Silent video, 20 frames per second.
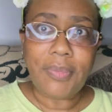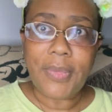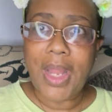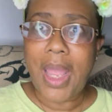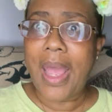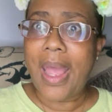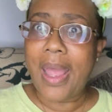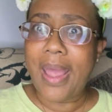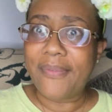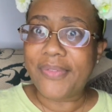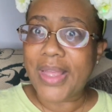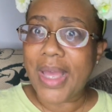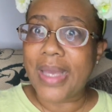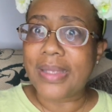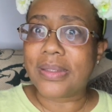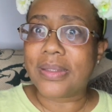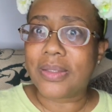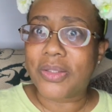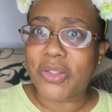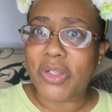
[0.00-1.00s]
I have got
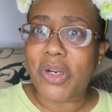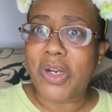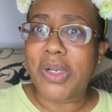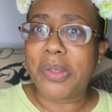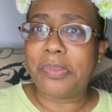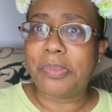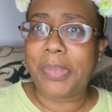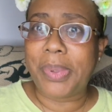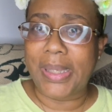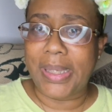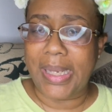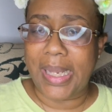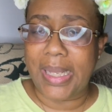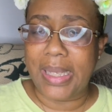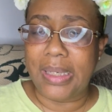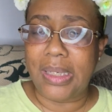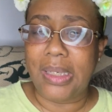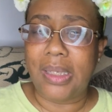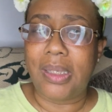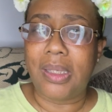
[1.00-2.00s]
to start
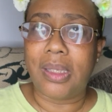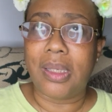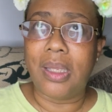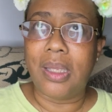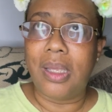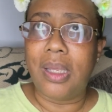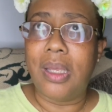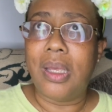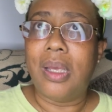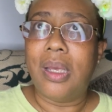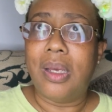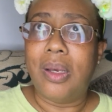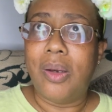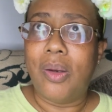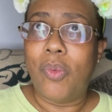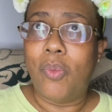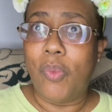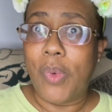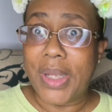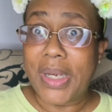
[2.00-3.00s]
planning
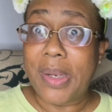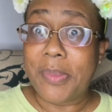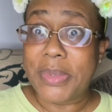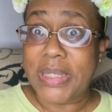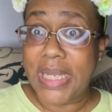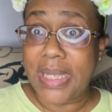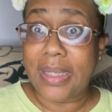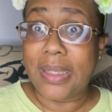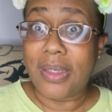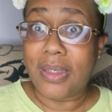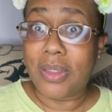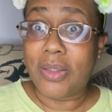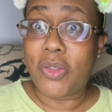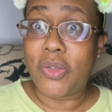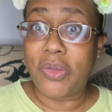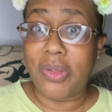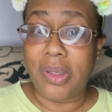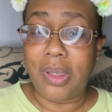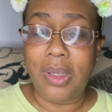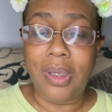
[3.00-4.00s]
what I'm taking
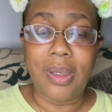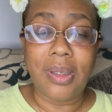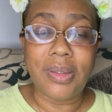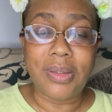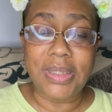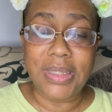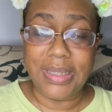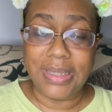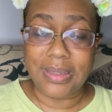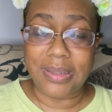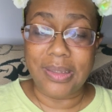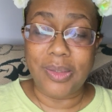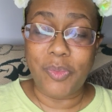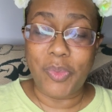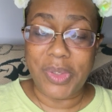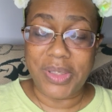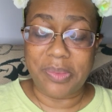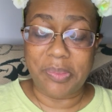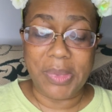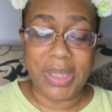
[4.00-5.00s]
to Disney
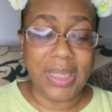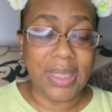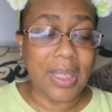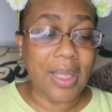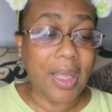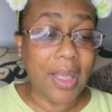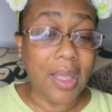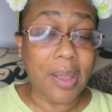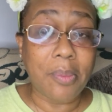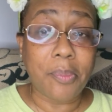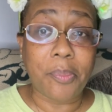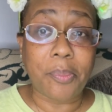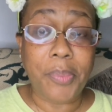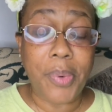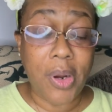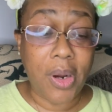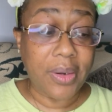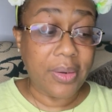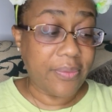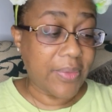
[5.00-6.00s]
with me. And
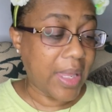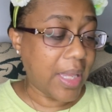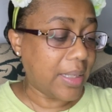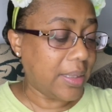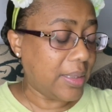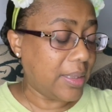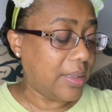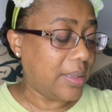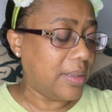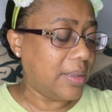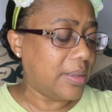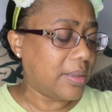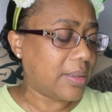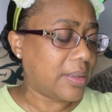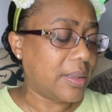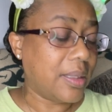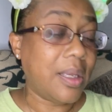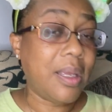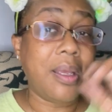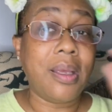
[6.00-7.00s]
part of that is
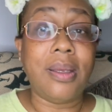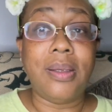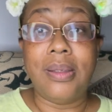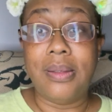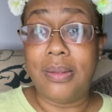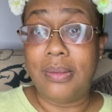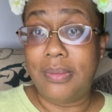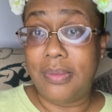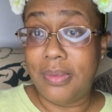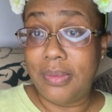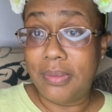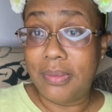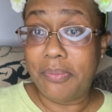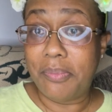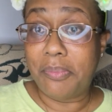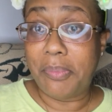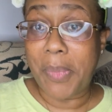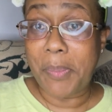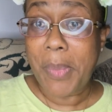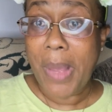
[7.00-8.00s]

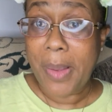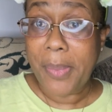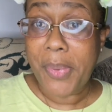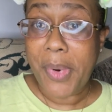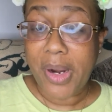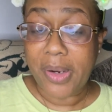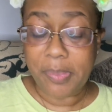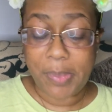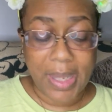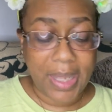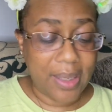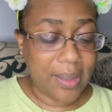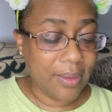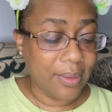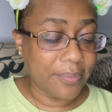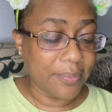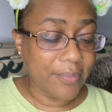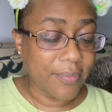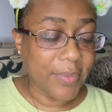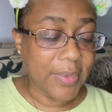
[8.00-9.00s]
my park bag.
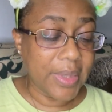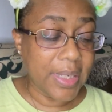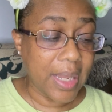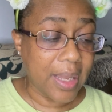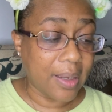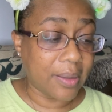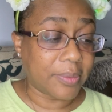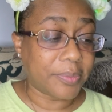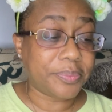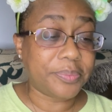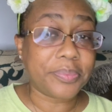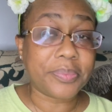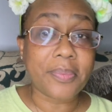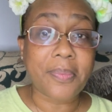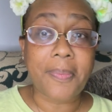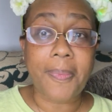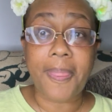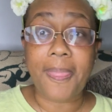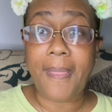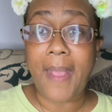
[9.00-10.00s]
Now,
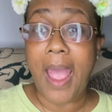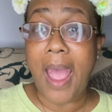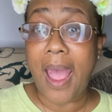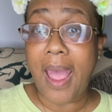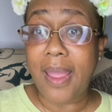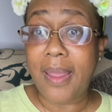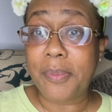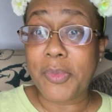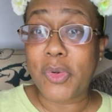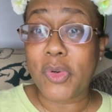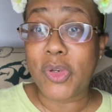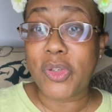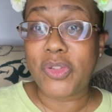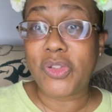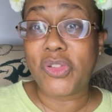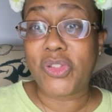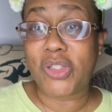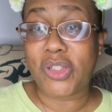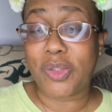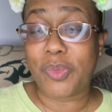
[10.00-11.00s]
I am going to
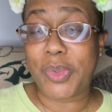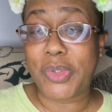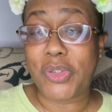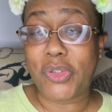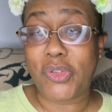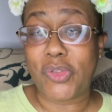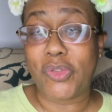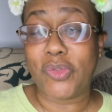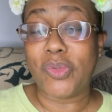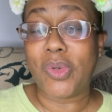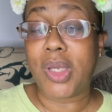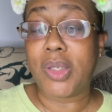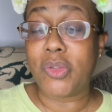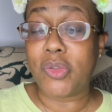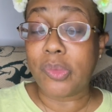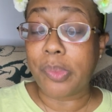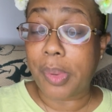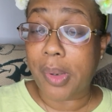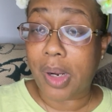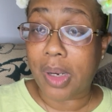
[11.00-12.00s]
share with you a
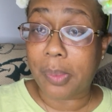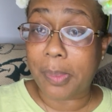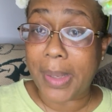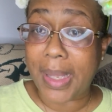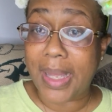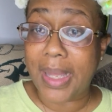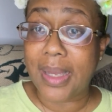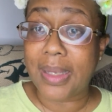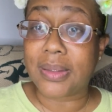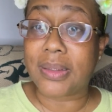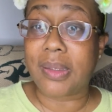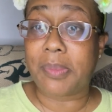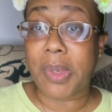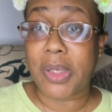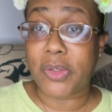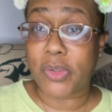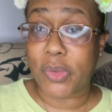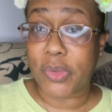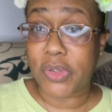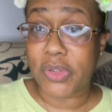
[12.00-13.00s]
new park bag that my
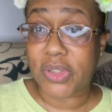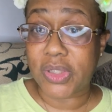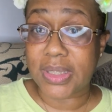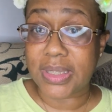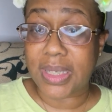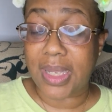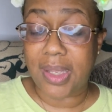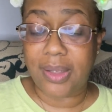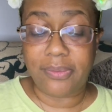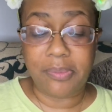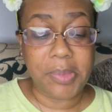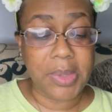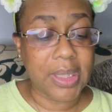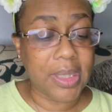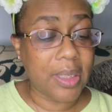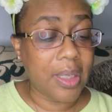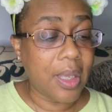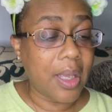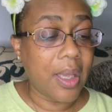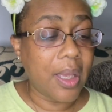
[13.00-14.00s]
daughter just gave me.